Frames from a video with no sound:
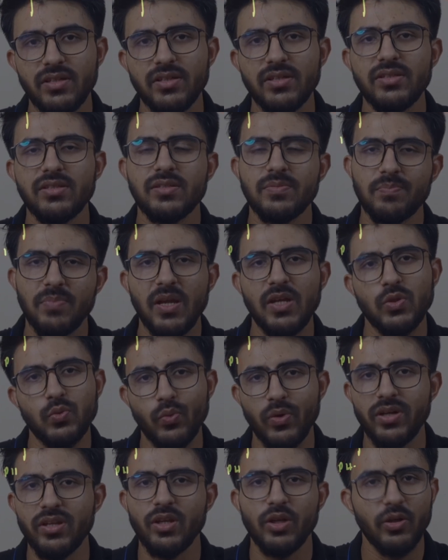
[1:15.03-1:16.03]
years
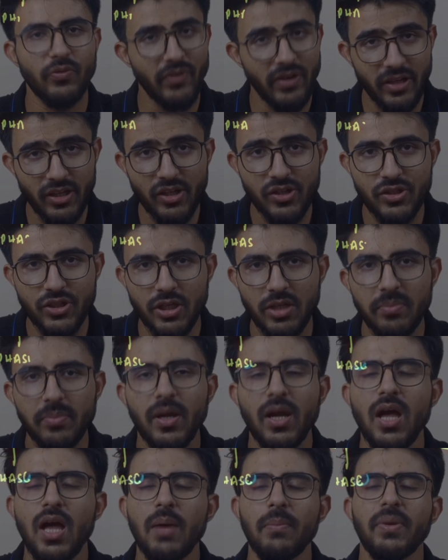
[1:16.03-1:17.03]
plus 1 year of
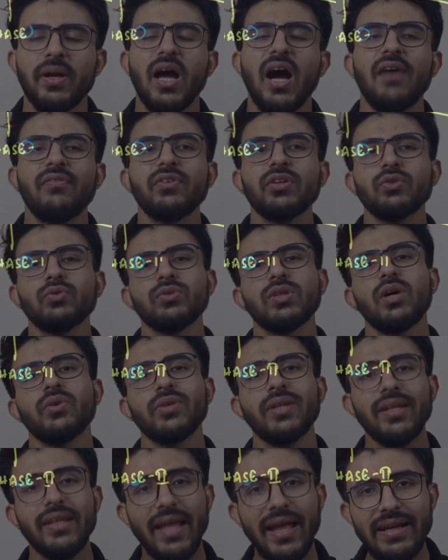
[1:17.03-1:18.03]
internship, but after
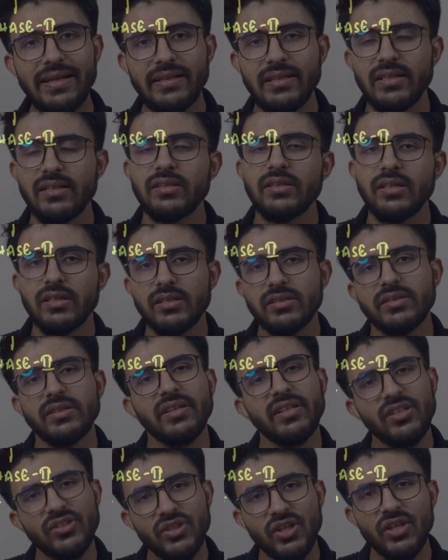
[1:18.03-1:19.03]
2019 there are
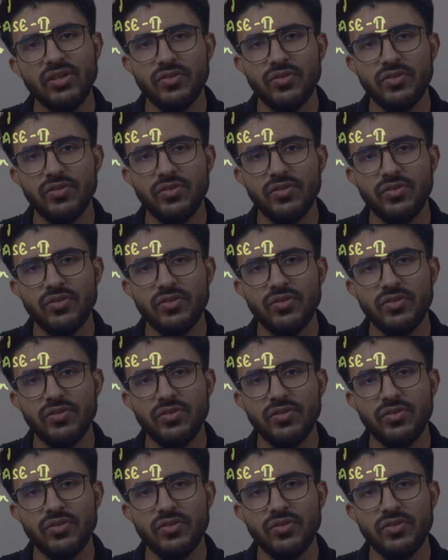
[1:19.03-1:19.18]
certain